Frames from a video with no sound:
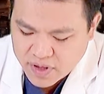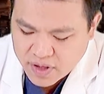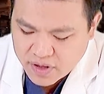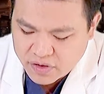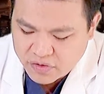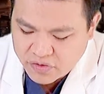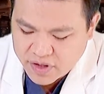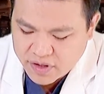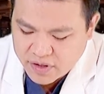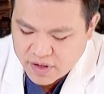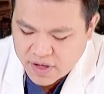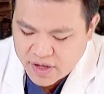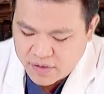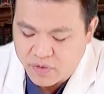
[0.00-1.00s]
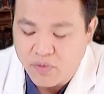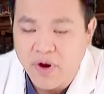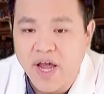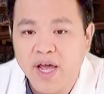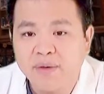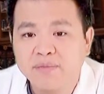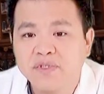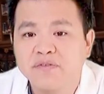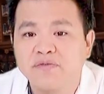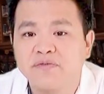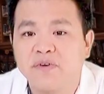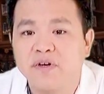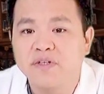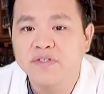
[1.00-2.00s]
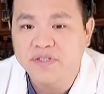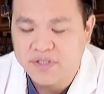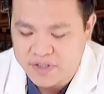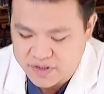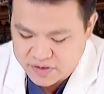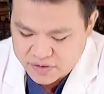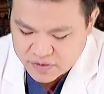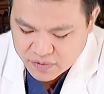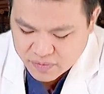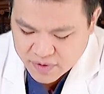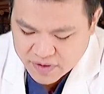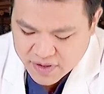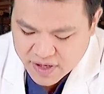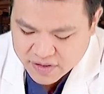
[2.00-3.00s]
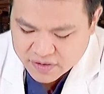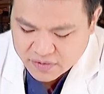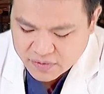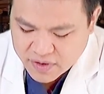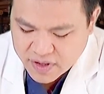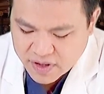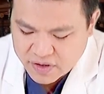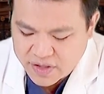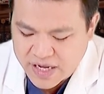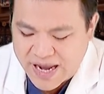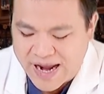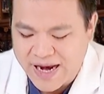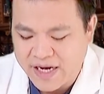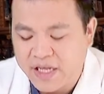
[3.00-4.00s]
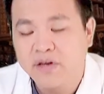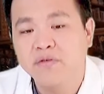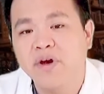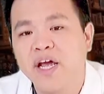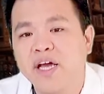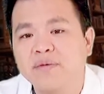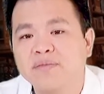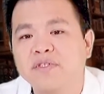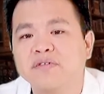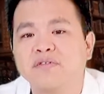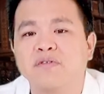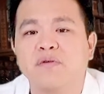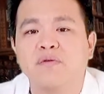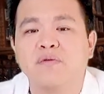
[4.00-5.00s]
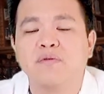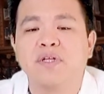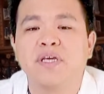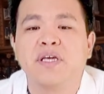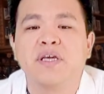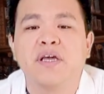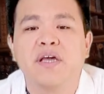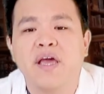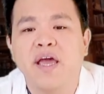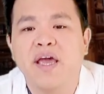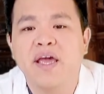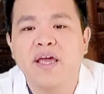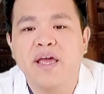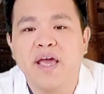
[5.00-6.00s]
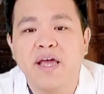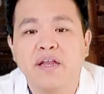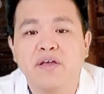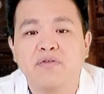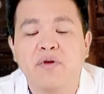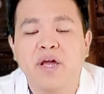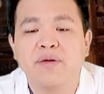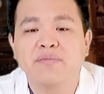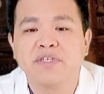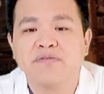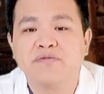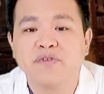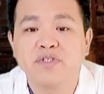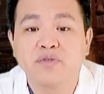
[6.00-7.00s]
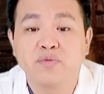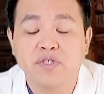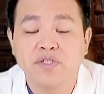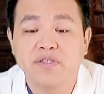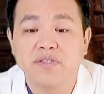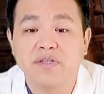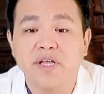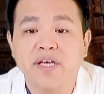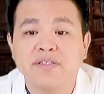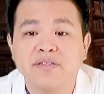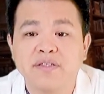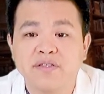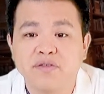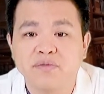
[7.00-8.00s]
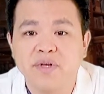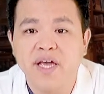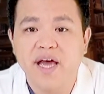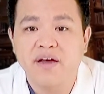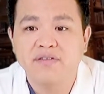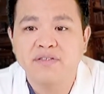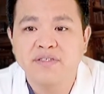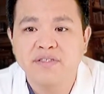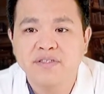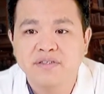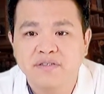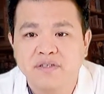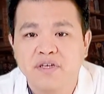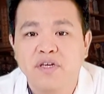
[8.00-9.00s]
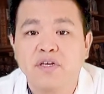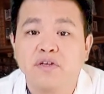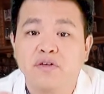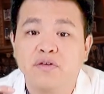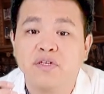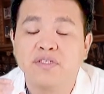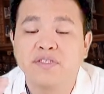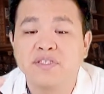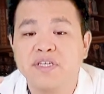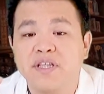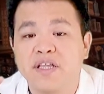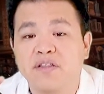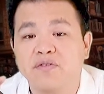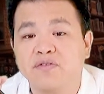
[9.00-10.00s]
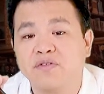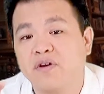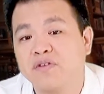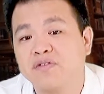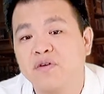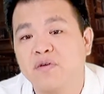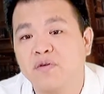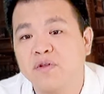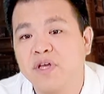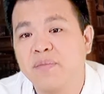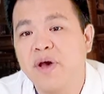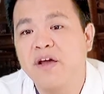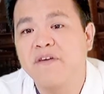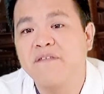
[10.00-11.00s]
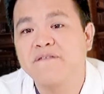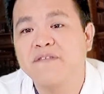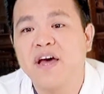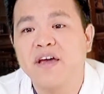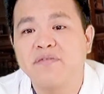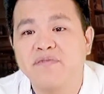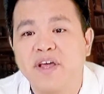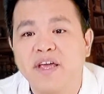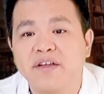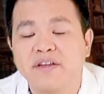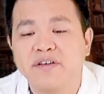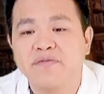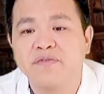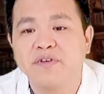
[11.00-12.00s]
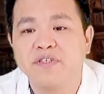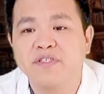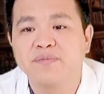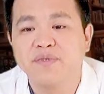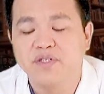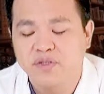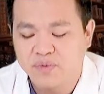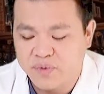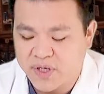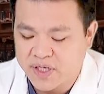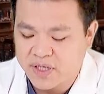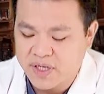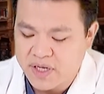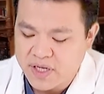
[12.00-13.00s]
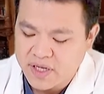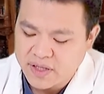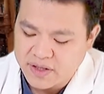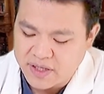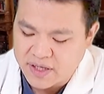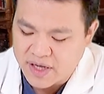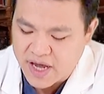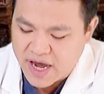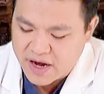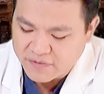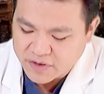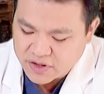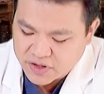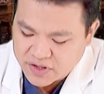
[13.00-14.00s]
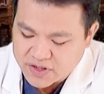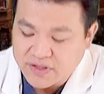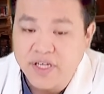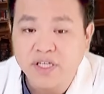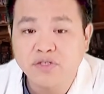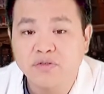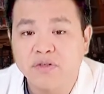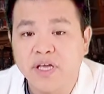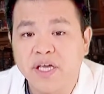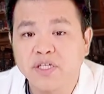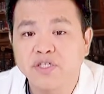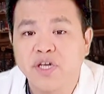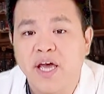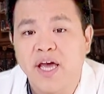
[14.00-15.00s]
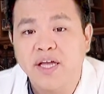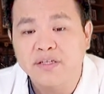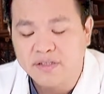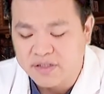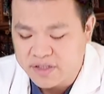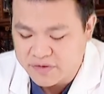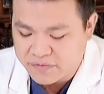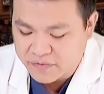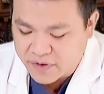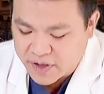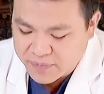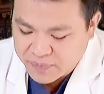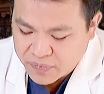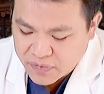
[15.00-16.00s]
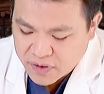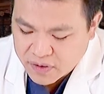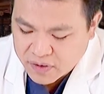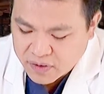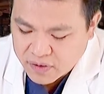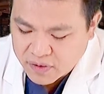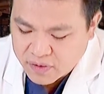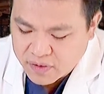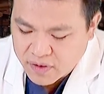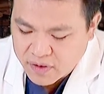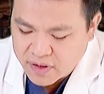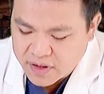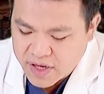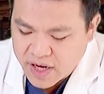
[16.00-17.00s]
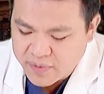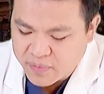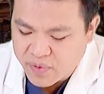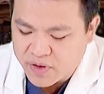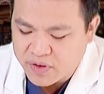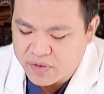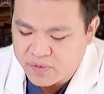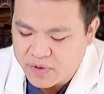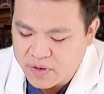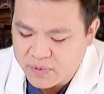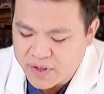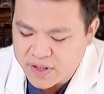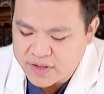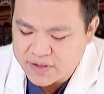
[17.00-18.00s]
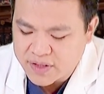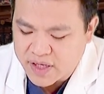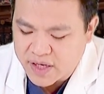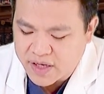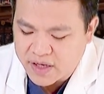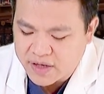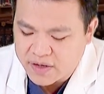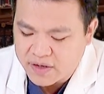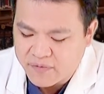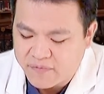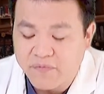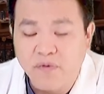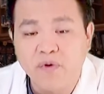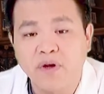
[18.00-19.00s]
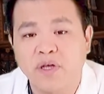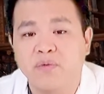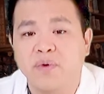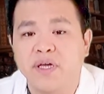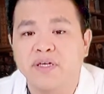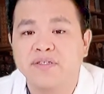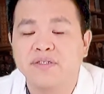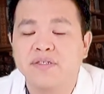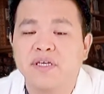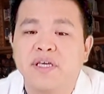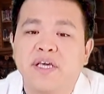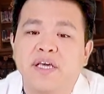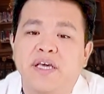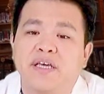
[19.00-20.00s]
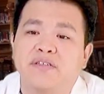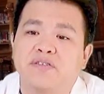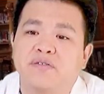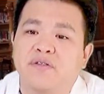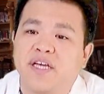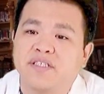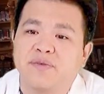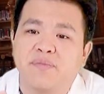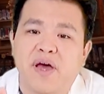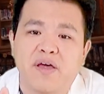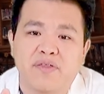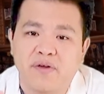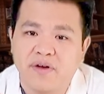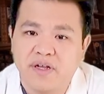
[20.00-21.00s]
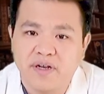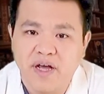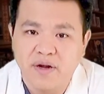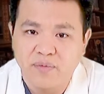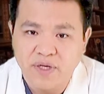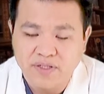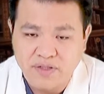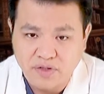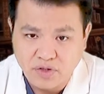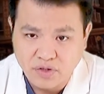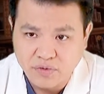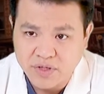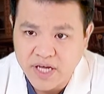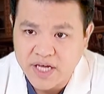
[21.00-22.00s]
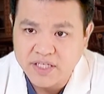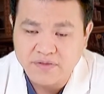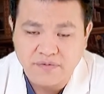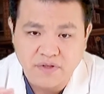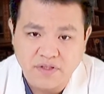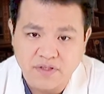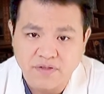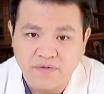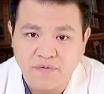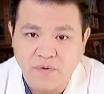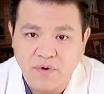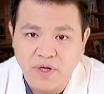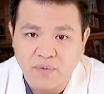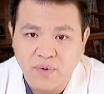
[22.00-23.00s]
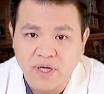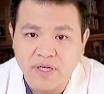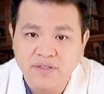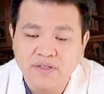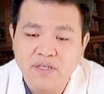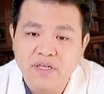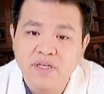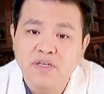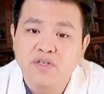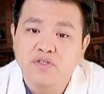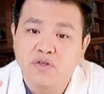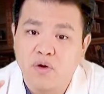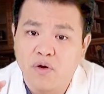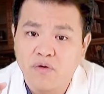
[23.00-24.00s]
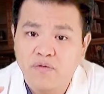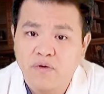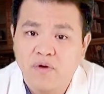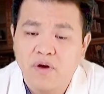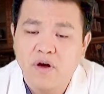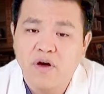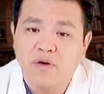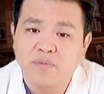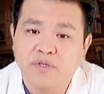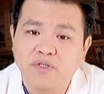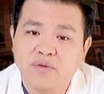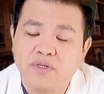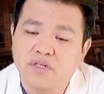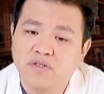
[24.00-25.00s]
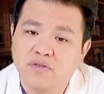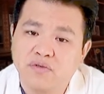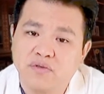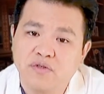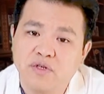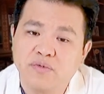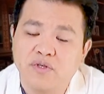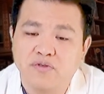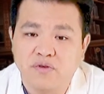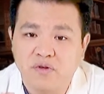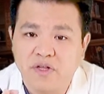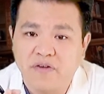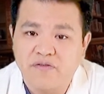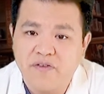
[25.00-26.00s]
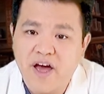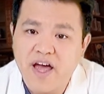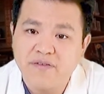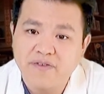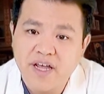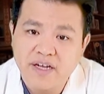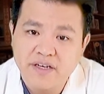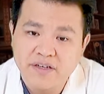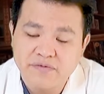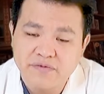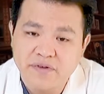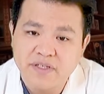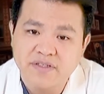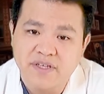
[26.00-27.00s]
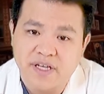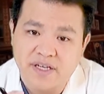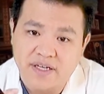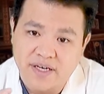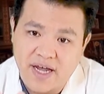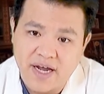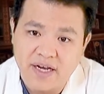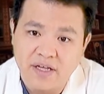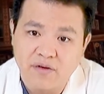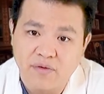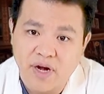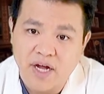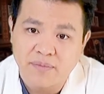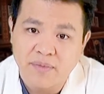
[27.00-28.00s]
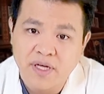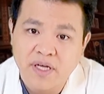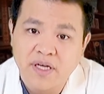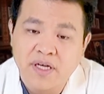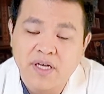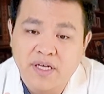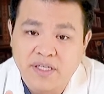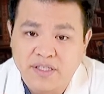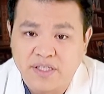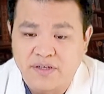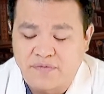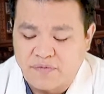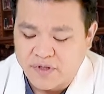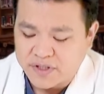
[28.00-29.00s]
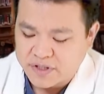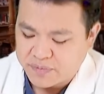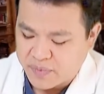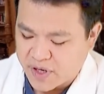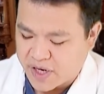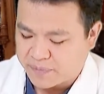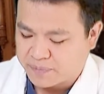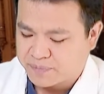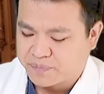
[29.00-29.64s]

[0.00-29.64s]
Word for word: hundred grams versus three thousand three hundred eighty grams, so only a eighty gram difference, which is less than three ounces. You can see that there was also only about a five day difference between the average gestational age at delivery, thirty-nine point three weeks and forty weeks. And so that's about thirty-nine weeks and two days versus forty weeks. So overall, between the two groups, there was only a five day difference and an eighty gram difference. But